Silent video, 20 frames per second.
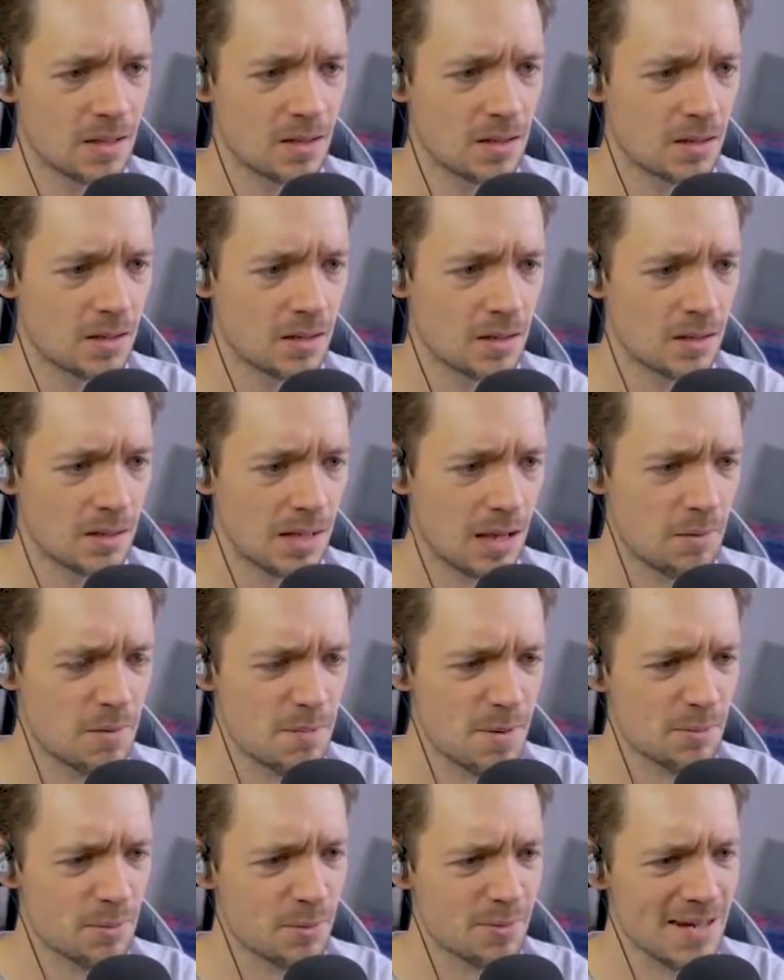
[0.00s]
How many
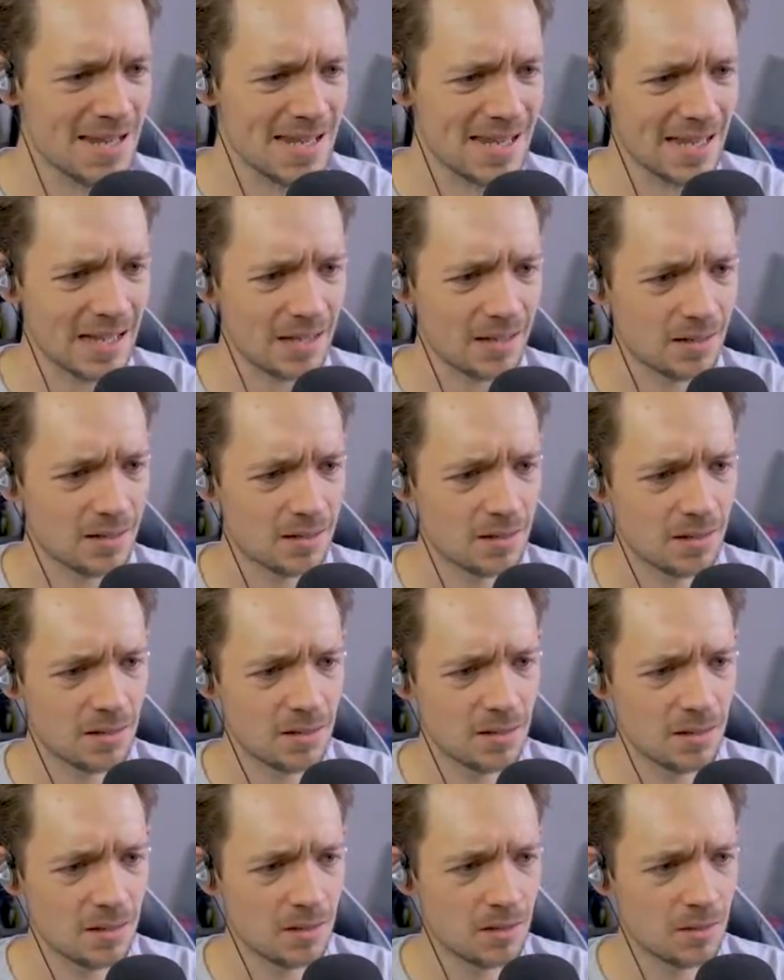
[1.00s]
people are in
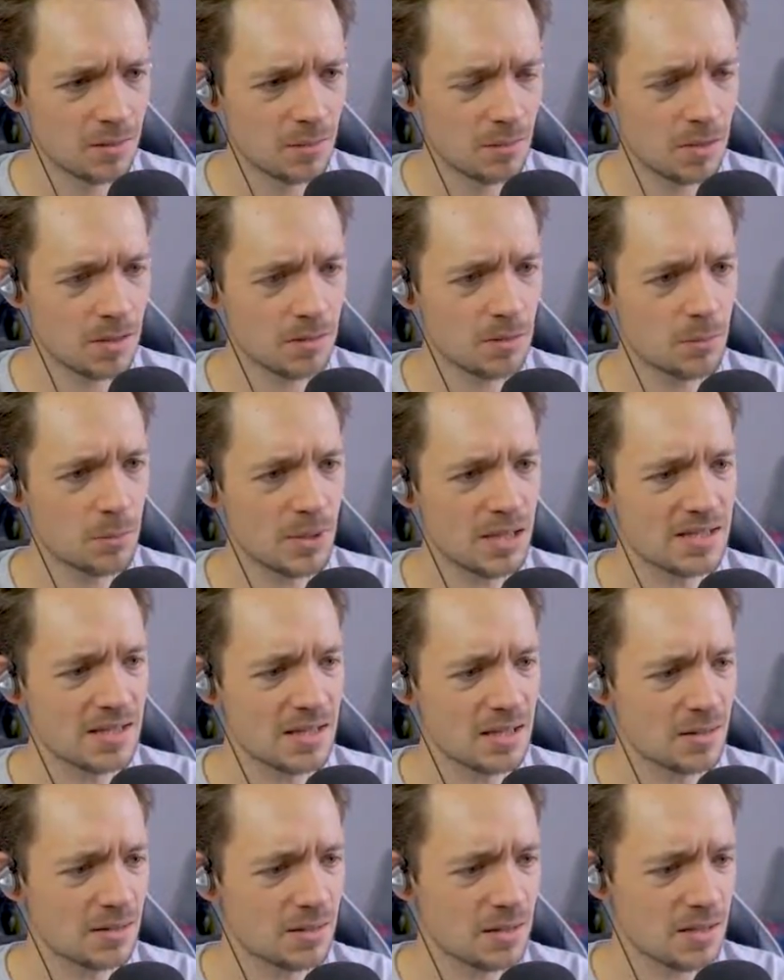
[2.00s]
here? Is
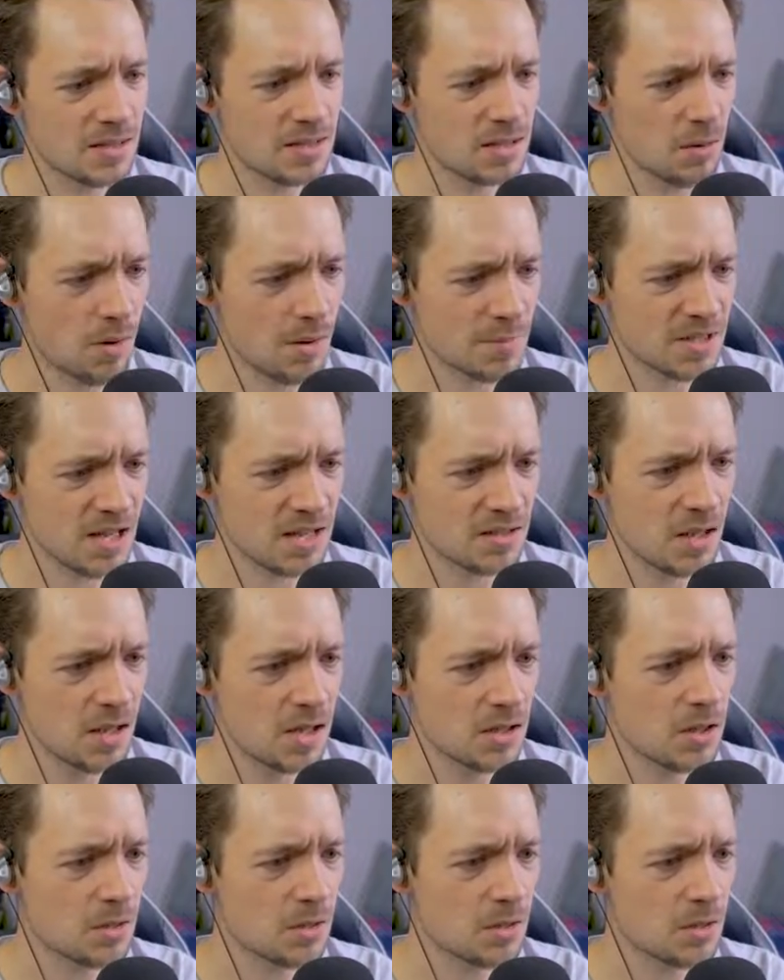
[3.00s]
there, there's no upstairs.